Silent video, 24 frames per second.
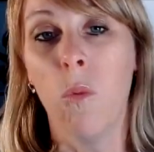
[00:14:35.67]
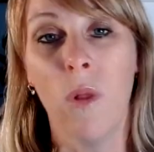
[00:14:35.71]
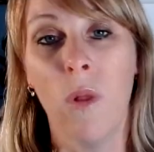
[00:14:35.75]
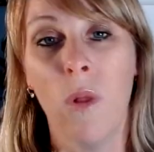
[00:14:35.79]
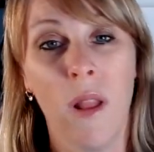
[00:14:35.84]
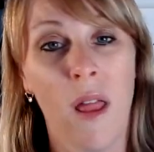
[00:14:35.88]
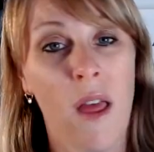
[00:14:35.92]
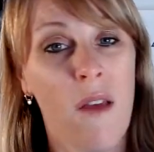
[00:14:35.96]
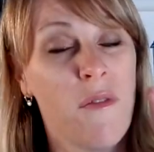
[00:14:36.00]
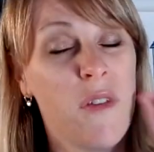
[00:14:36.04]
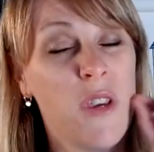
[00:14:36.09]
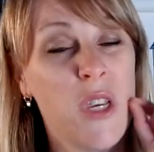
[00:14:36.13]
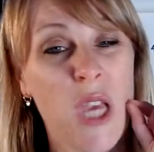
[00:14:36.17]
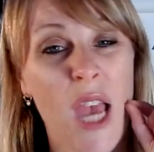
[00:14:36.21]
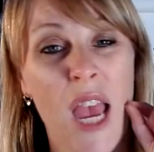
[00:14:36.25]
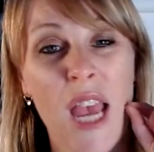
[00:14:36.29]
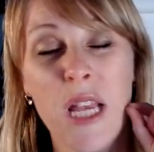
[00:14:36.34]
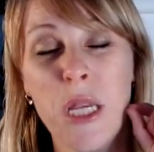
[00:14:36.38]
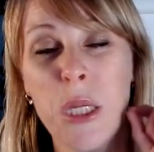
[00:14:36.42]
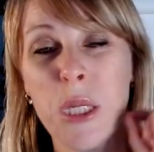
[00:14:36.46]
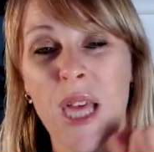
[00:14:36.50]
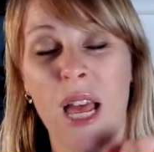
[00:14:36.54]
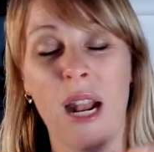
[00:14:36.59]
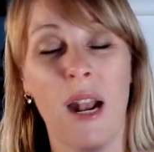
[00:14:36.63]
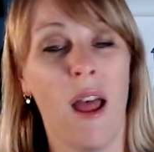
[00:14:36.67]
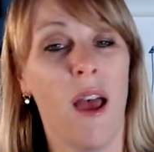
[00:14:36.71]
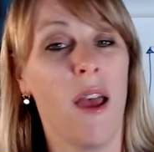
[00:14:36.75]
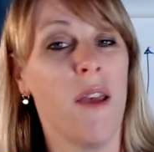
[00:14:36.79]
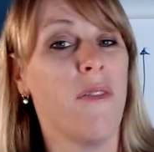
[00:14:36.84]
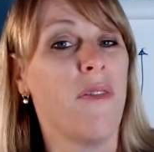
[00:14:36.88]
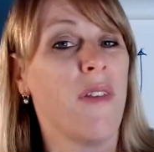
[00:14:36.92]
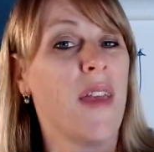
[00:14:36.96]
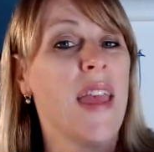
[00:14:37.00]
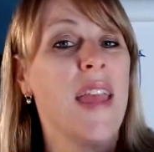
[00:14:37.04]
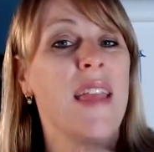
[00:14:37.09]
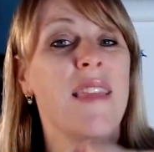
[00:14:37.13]
will have changed their
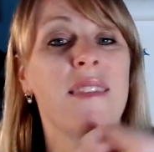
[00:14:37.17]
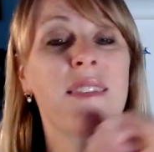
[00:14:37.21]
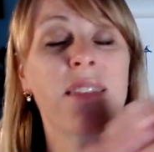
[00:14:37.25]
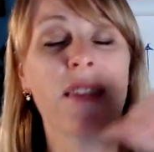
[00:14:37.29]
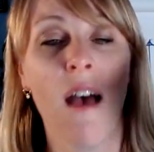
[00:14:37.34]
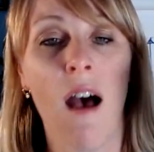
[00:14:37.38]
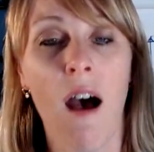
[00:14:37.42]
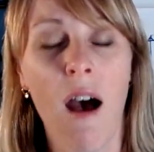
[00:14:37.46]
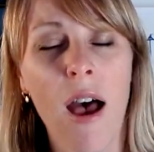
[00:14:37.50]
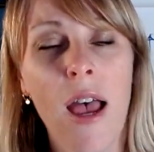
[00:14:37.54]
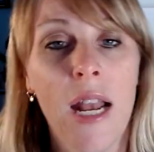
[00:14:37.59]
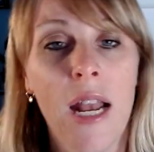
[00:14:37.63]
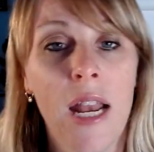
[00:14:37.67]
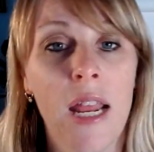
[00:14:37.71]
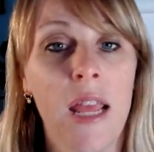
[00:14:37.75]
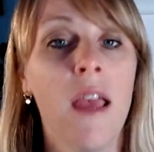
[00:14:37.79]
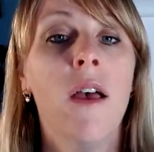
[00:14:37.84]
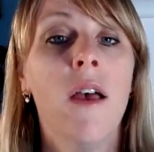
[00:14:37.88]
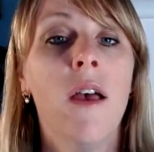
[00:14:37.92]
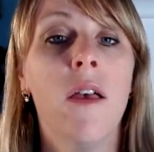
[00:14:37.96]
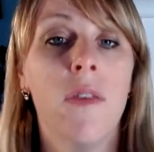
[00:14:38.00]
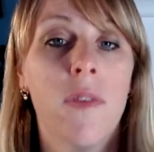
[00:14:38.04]
life entirely